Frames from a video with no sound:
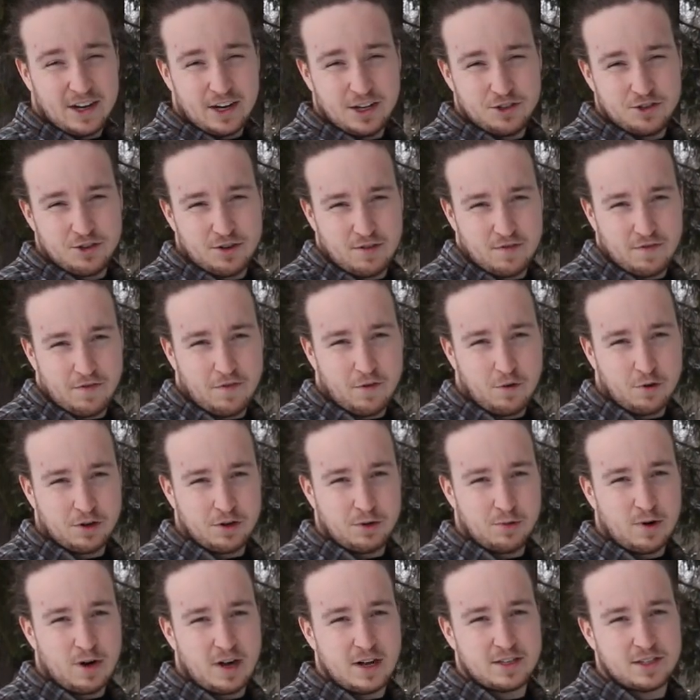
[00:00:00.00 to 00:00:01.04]
hundred
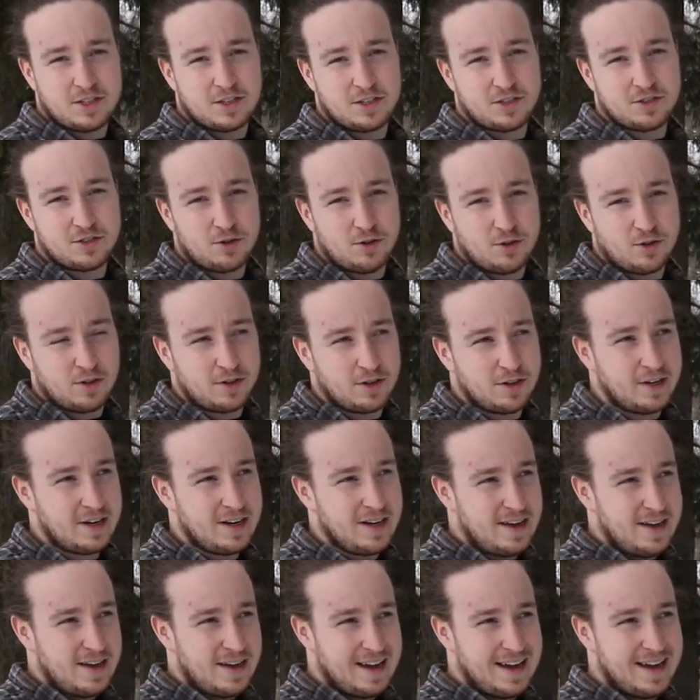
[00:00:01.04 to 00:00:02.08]
forty watts of solar
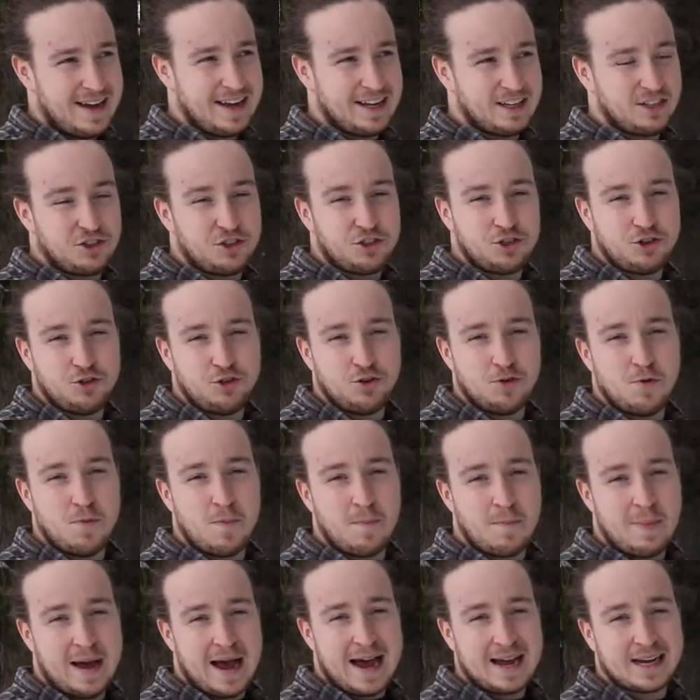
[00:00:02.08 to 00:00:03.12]
and two
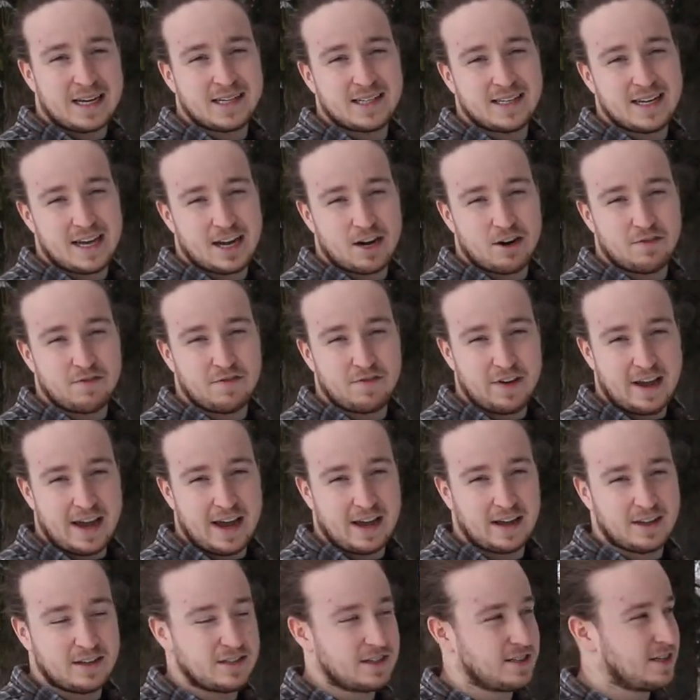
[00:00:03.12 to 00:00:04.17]
Max Air
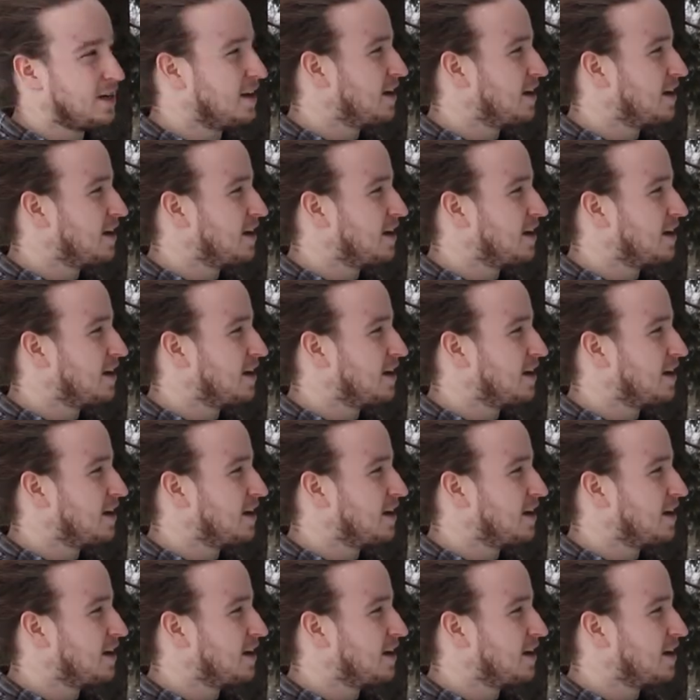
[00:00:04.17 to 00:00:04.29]
fans.